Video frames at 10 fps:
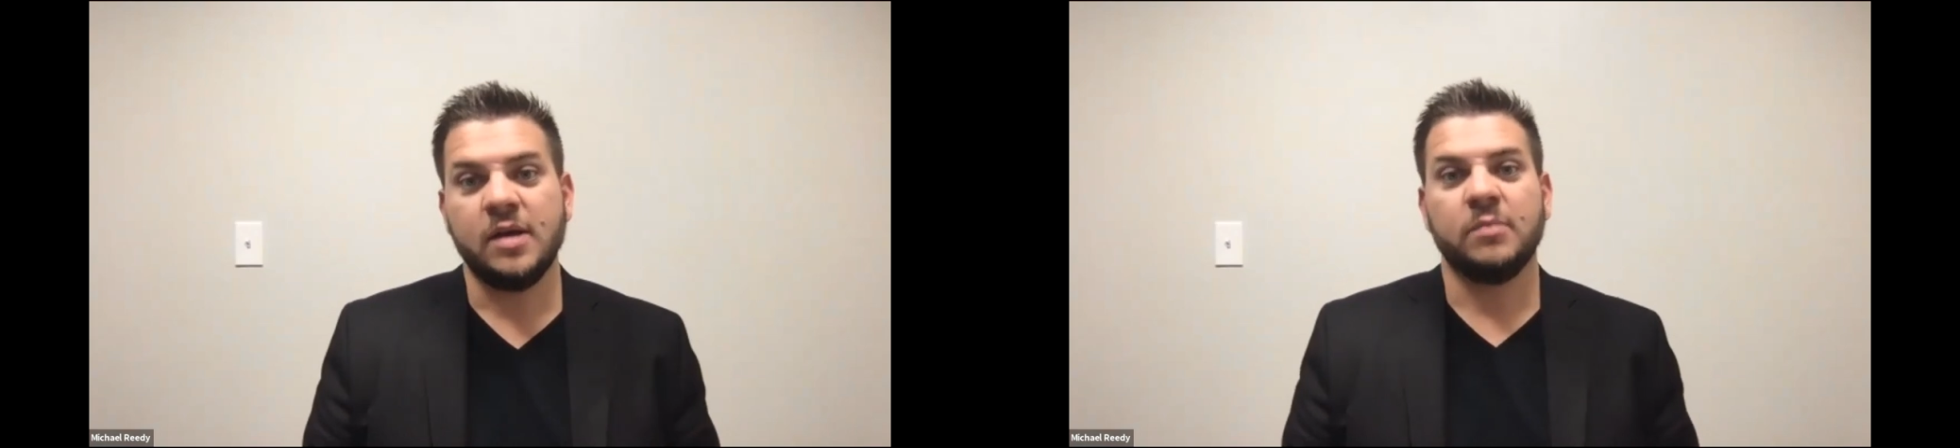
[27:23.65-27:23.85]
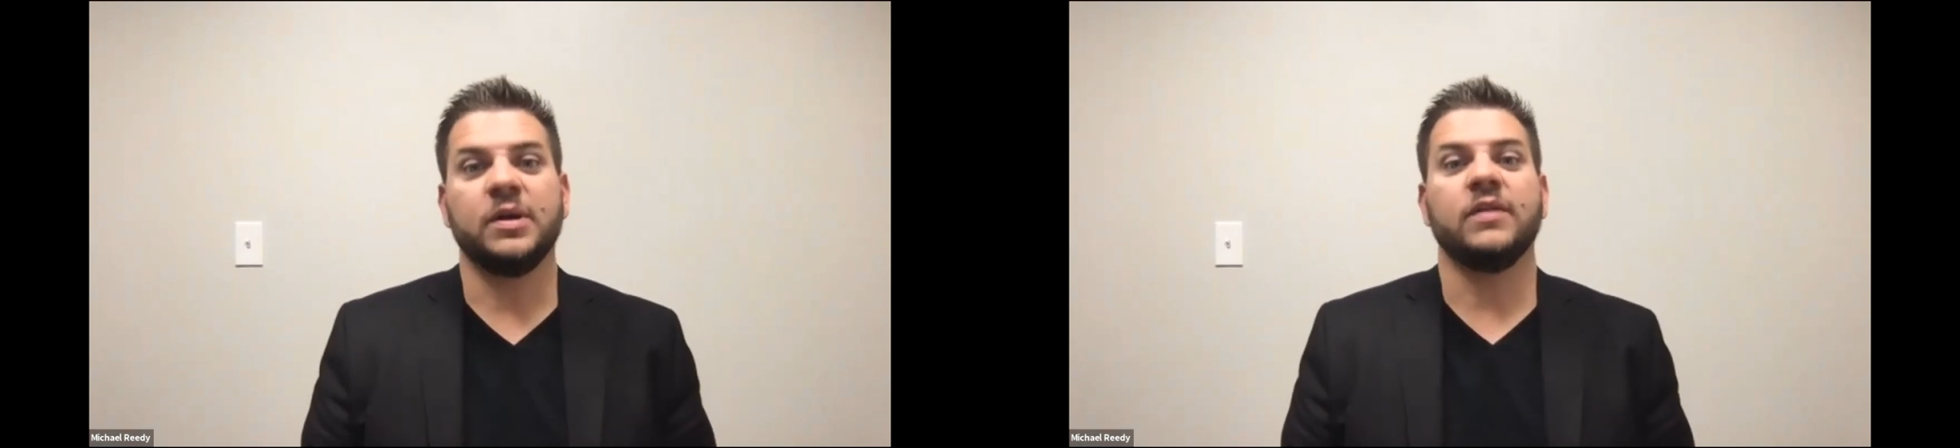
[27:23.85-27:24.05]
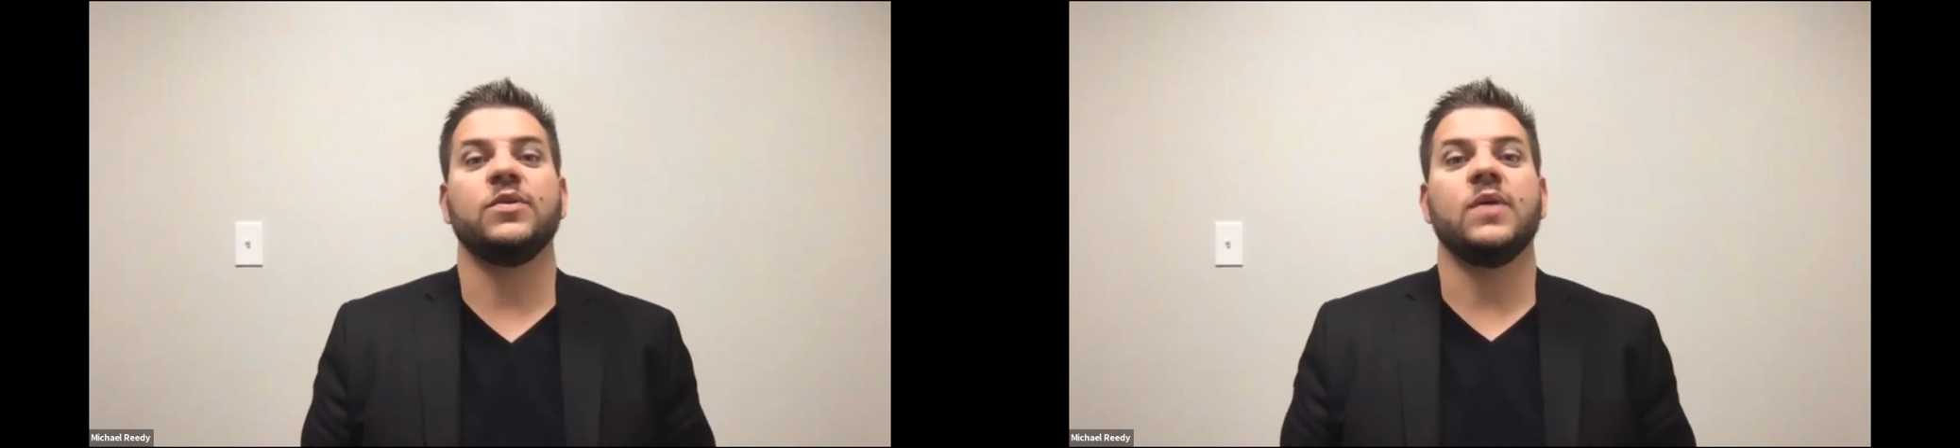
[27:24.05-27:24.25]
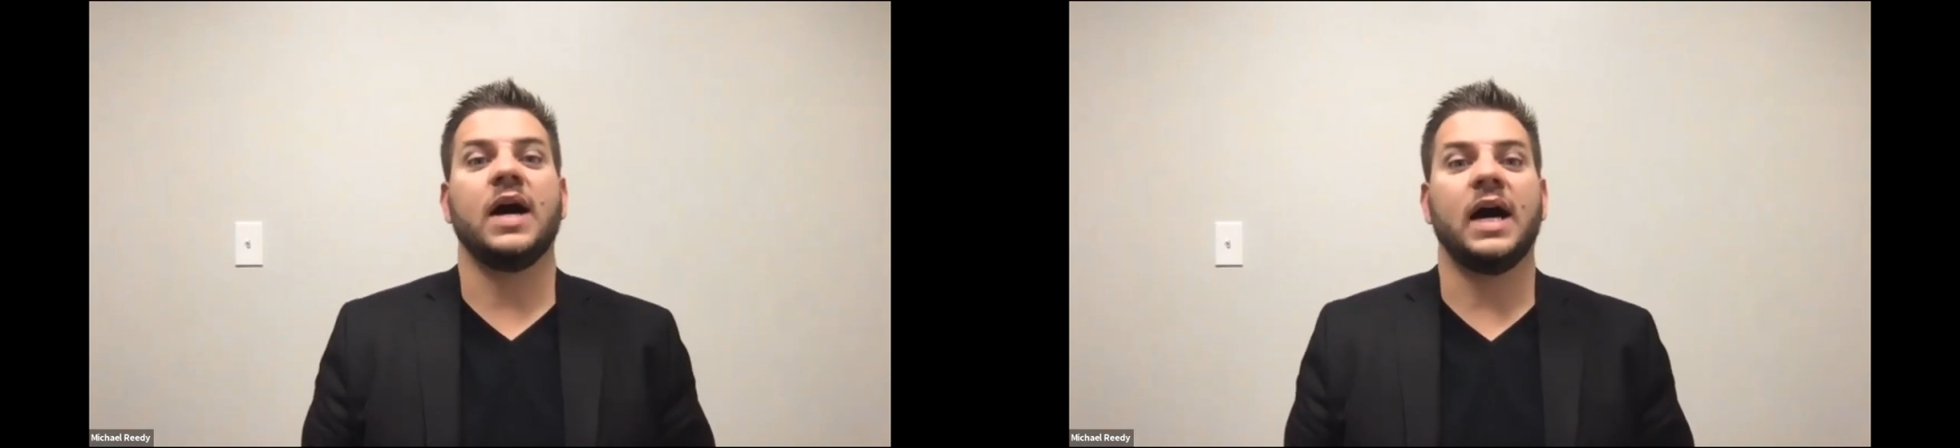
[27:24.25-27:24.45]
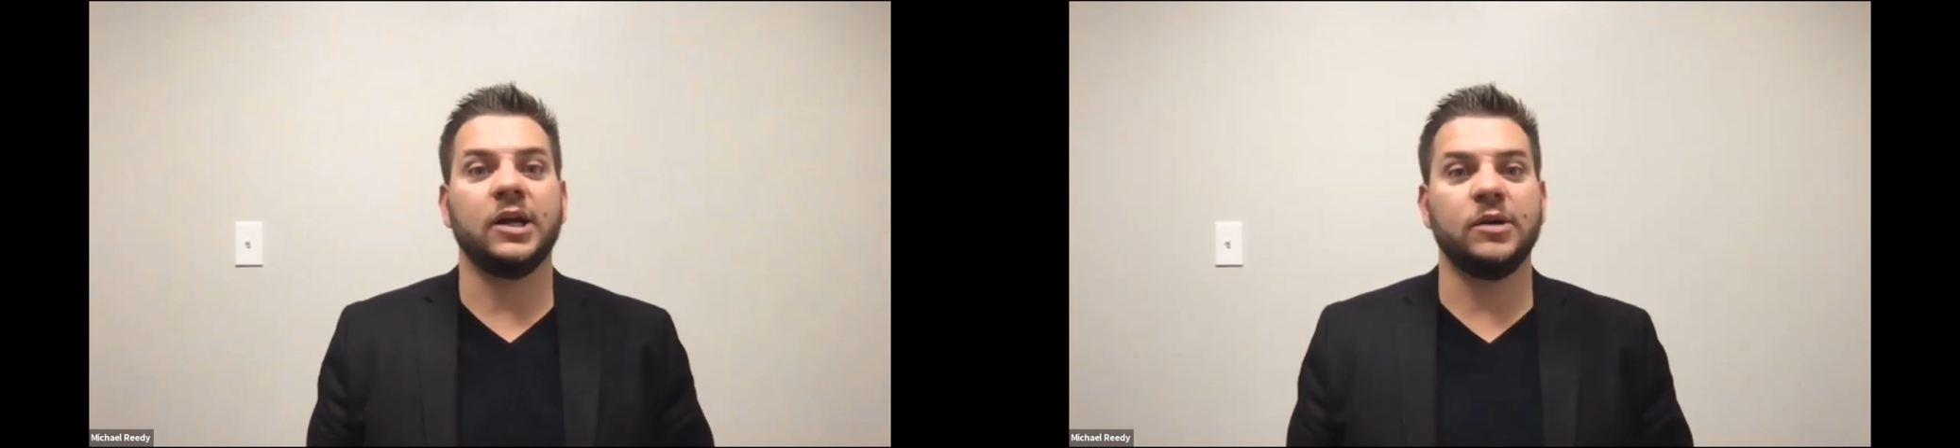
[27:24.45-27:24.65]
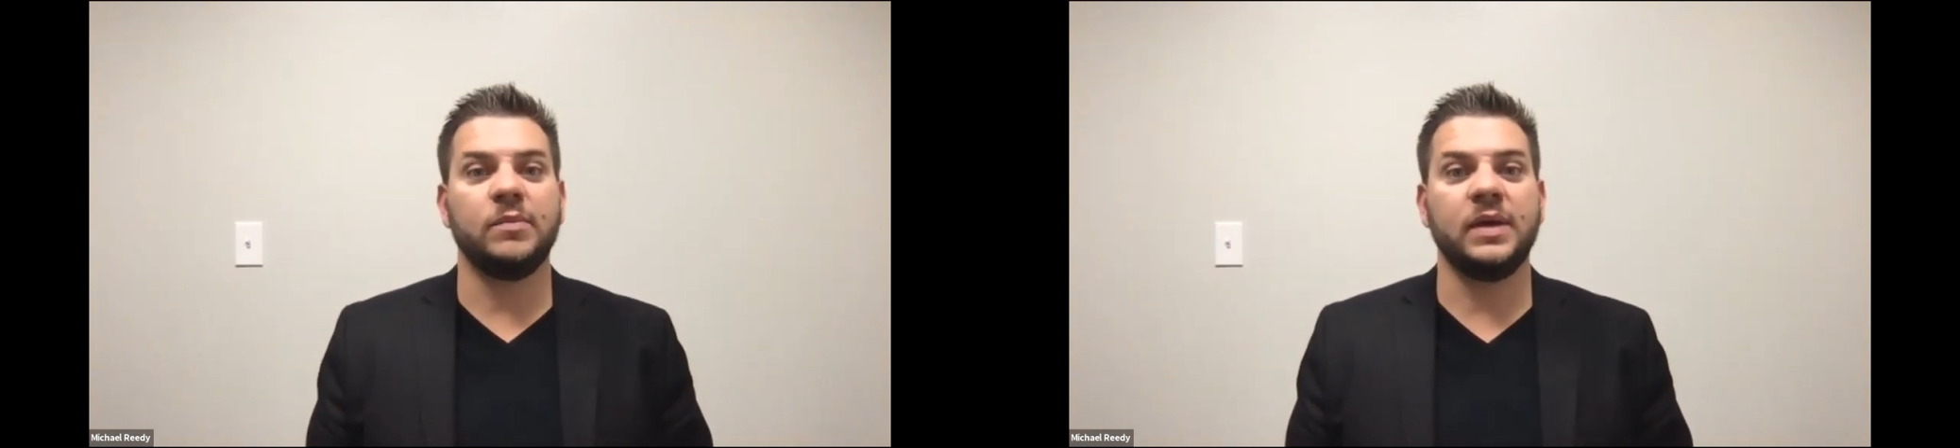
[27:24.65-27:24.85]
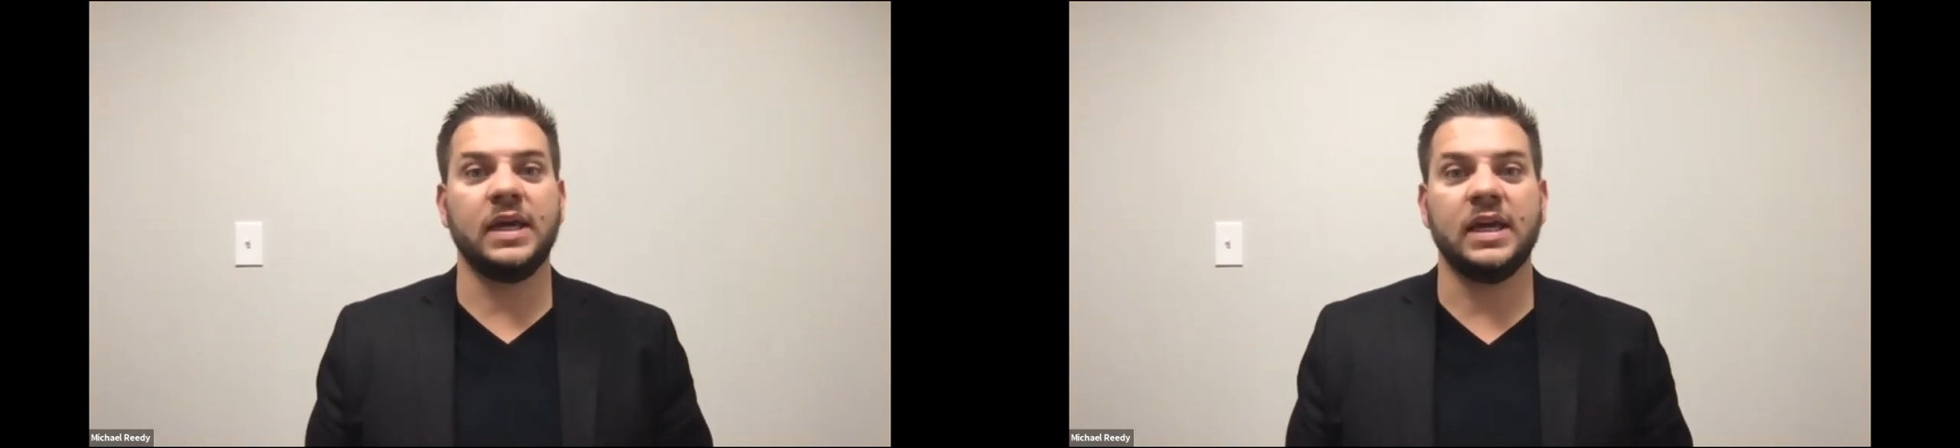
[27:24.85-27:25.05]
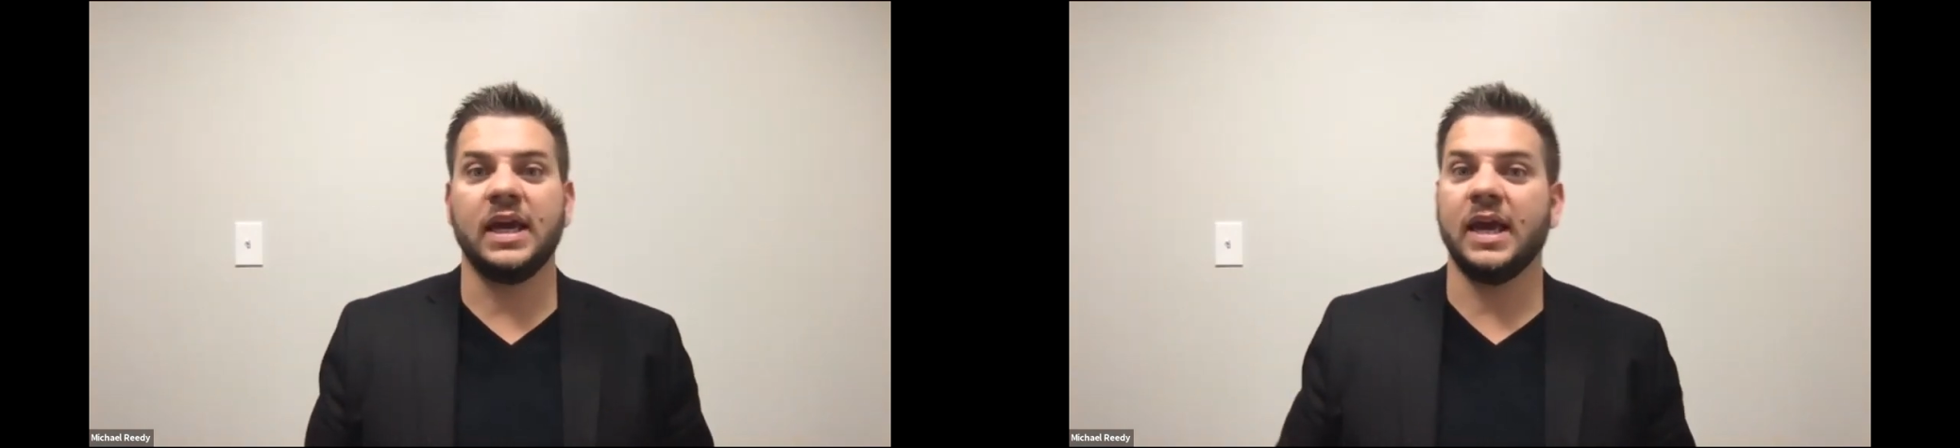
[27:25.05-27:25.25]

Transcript: but if you hire me